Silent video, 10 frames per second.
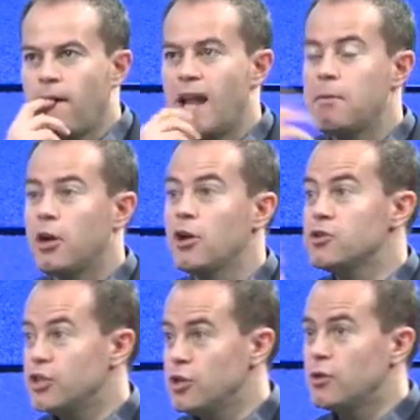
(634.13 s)
Anybody who
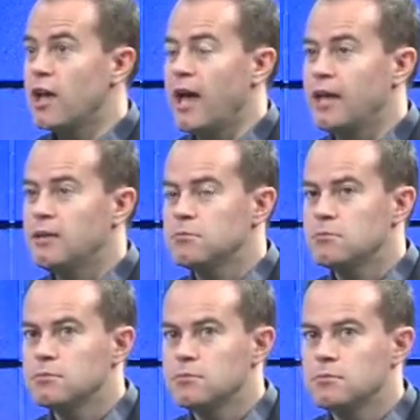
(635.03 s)
knows the UK,
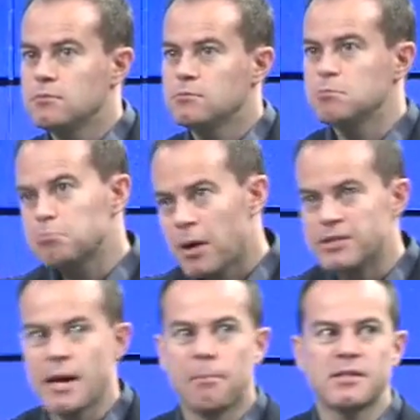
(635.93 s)

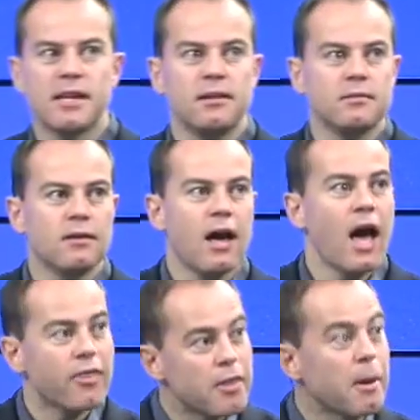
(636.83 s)
about 10%
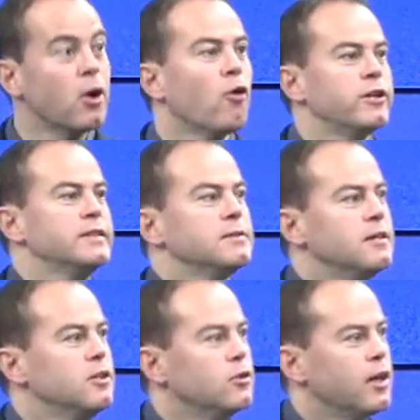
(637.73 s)
ethnic minority
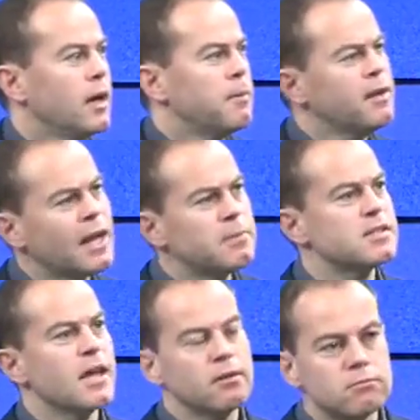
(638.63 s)
in the UK, but
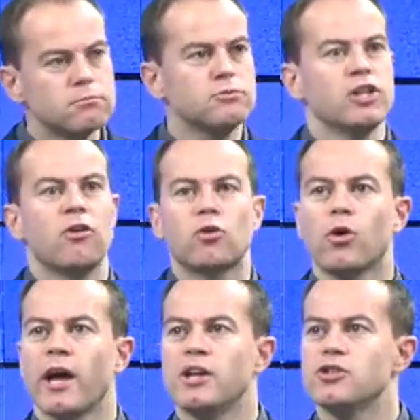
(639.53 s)
90% general
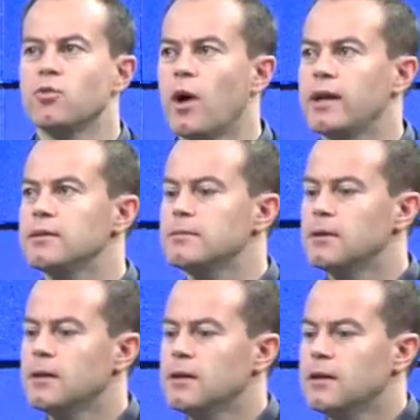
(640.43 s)
Caucasian white.
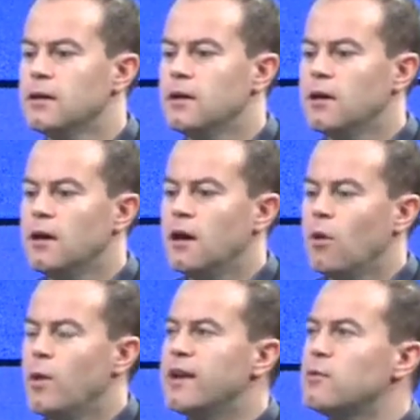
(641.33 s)

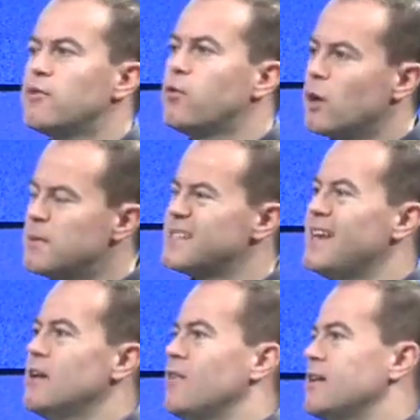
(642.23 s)
We ended up with
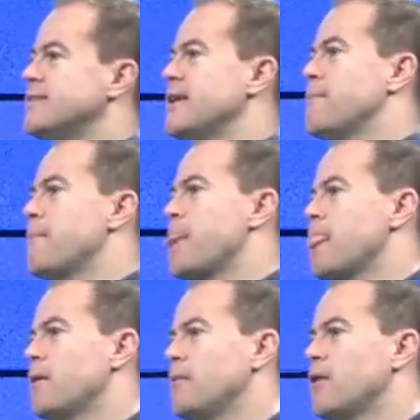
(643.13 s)
40% of our team
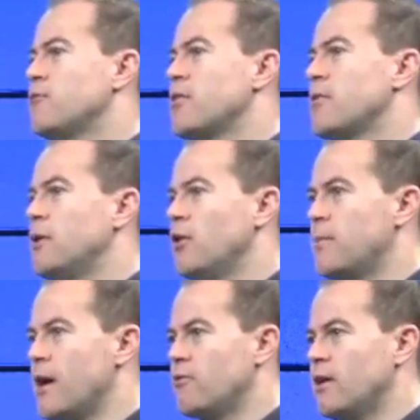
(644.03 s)
being from ethnic minority
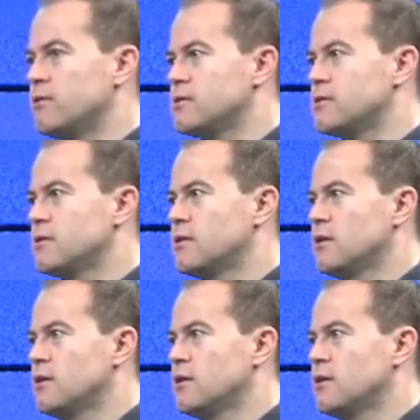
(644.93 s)
backgrounds.